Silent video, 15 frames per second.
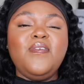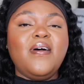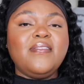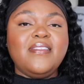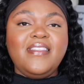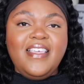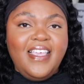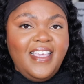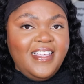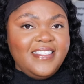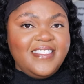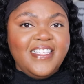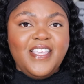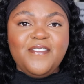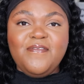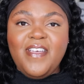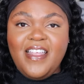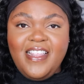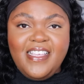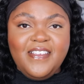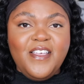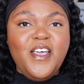all the things to get
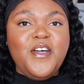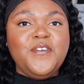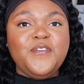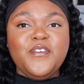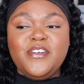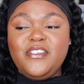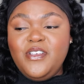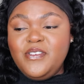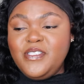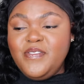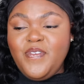ready for a dose